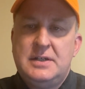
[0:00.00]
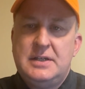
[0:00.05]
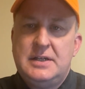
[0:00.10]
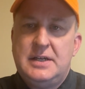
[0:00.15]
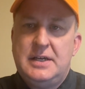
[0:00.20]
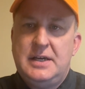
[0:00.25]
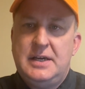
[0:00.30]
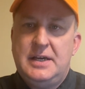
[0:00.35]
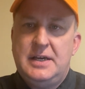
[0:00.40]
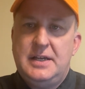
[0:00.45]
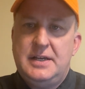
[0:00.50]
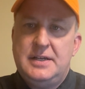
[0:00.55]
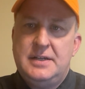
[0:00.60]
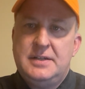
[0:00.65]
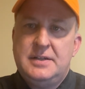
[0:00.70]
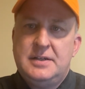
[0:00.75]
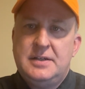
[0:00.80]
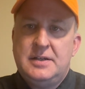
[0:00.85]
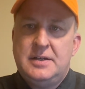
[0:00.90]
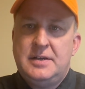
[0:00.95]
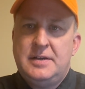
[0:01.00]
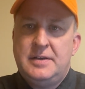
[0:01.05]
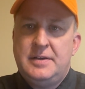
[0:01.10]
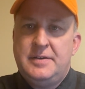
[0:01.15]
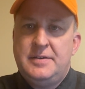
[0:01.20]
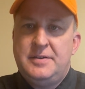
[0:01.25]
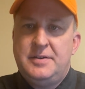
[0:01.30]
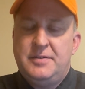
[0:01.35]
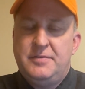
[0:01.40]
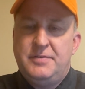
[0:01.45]
in
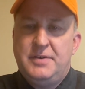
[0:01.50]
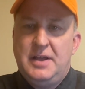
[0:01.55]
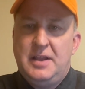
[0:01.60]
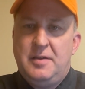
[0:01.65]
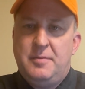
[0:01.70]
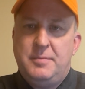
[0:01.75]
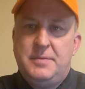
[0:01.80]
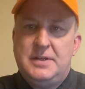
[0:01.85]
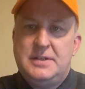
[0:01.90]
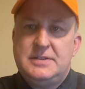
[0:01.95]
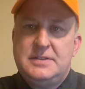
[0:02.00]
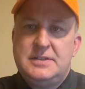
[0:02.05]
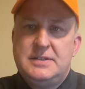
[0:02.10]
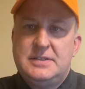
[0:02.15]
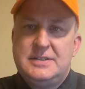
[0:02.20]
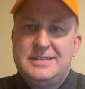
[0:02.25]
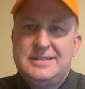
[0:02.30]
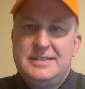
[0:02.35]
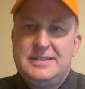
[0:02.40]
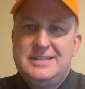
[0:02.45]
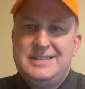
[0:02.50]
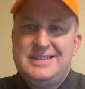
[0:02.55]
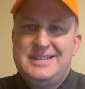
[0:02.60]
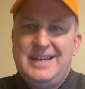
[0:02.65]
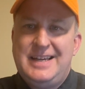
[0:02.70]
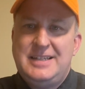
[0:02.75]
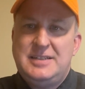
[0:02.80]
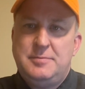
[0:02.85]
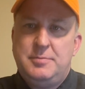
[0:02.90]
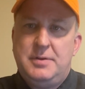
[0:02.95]
development. This
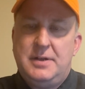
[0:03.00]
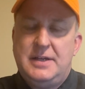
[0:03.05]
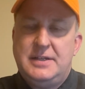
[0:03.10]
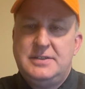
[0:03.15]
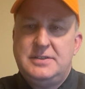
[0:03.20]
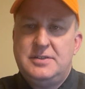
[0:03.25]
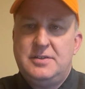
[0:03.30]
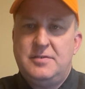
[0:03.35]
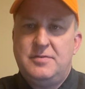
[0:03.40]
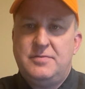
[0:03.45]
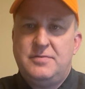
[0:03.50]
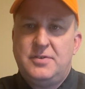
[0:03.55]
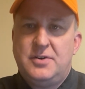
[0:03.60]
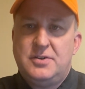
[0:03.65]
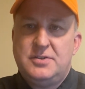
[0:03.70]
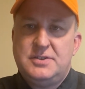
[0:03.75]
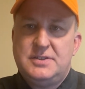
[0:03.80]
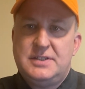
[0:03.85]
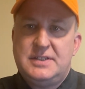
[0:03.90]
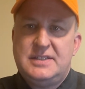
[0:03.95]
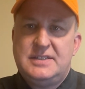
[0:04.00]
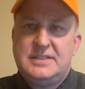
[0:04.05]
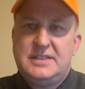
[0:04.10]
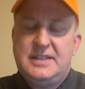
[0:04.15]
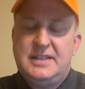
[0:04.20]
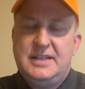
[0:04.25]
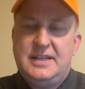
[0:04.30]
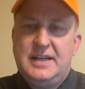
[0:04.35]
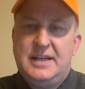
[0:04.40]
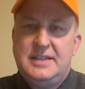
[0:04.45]
takes place the first
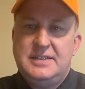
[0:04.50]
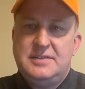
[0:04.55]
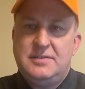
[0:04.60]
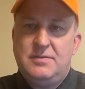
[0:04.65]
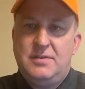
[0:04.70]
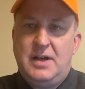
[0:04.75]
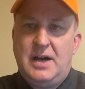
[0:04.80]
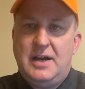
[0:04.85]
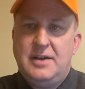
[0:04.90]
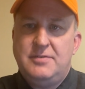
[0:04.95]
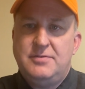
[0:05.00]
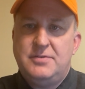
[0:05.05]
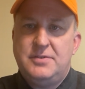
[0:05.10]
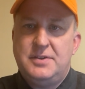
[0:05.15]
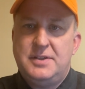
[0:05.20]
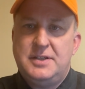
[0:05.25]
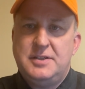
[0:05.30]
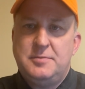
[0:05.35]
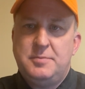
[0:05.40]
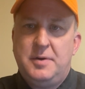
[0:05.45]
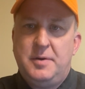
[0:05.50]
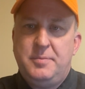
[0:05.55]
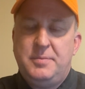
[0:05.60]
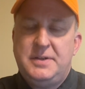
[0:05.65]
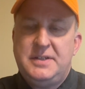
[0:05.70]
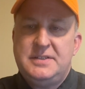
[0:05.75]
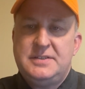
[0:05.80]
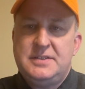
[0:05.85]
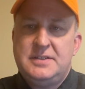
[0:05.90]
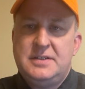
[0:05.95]
16 days of life for these
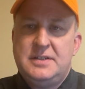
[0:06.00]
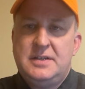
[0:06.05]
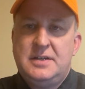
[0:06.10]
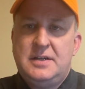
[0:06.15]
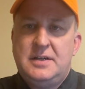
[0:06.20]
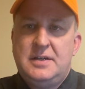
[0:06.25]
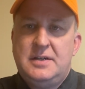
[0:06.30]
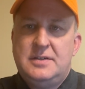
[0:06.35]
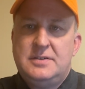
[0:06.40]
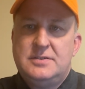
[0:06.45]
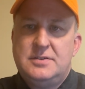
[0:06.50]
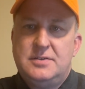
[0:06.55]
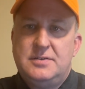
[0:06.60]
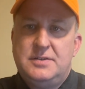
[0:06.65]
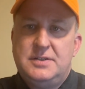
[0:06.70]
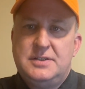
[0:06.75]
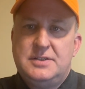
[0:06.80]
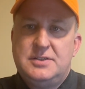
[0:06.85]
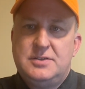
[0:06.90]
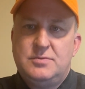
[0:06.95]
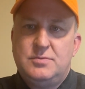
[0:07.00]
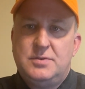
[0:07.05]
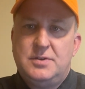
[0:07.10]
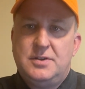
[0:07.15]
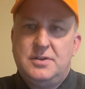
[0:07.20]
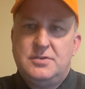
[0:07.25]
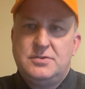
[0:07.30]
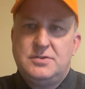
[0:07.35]
puppies. So this is one of those